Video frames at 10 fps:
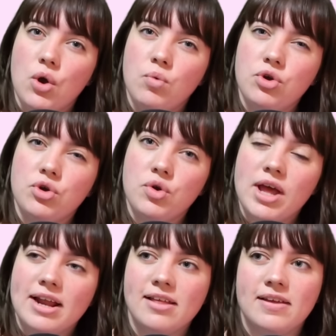rude,
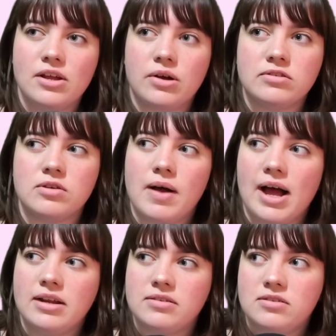and I think it also
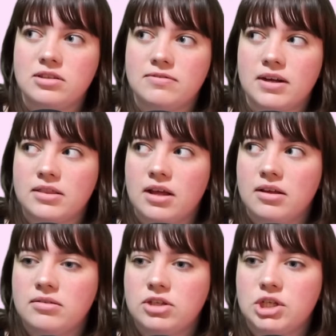added to the fact
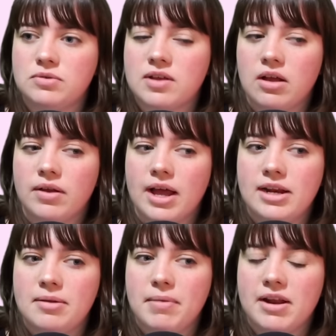that she was like, okay, I
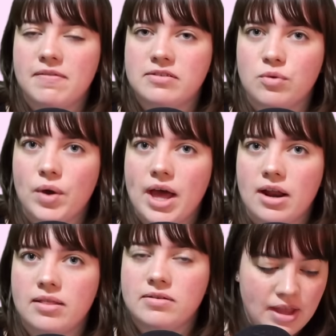need to manifest a way
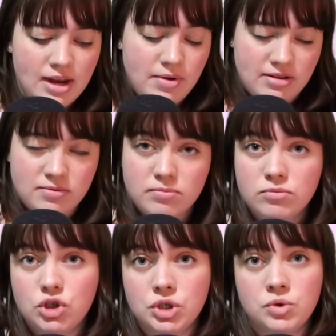out of this. Anyways,
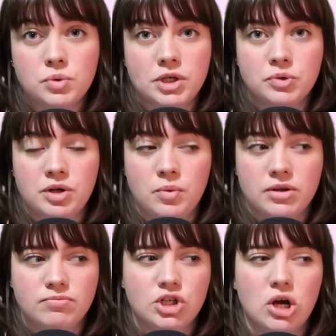June
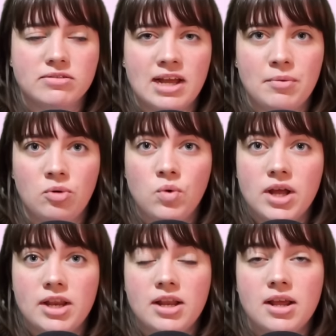2021, she calls
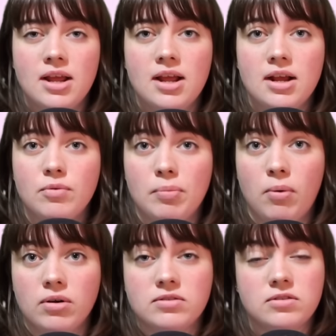911,
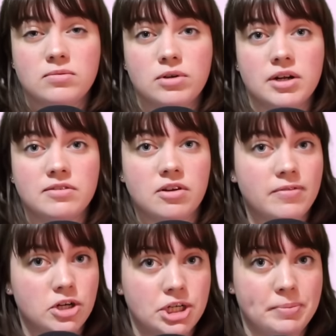reports
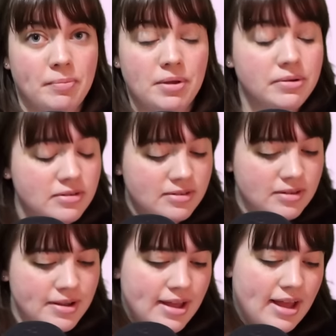conservatorship abuse,
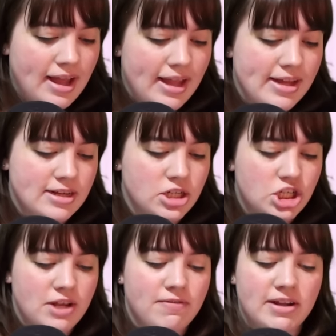and
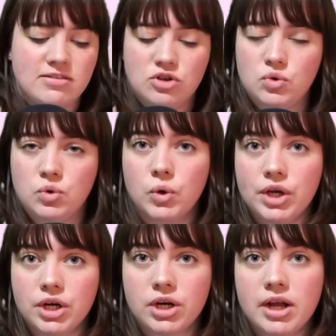she finds a new
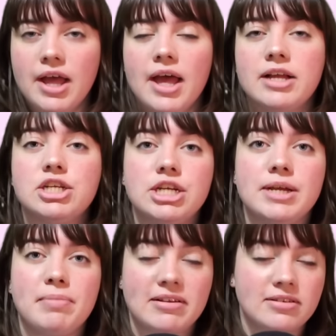lawyer.
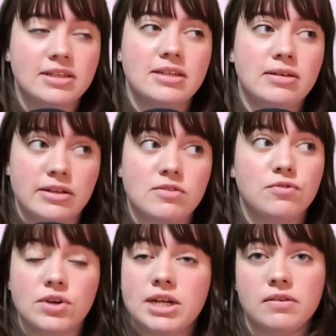She basically gets
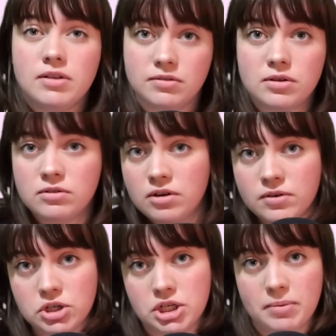freed of this
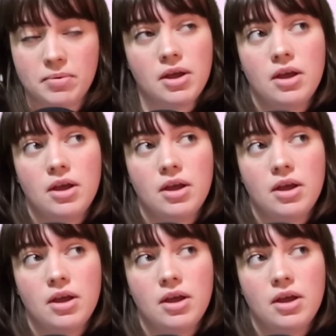conservatorship.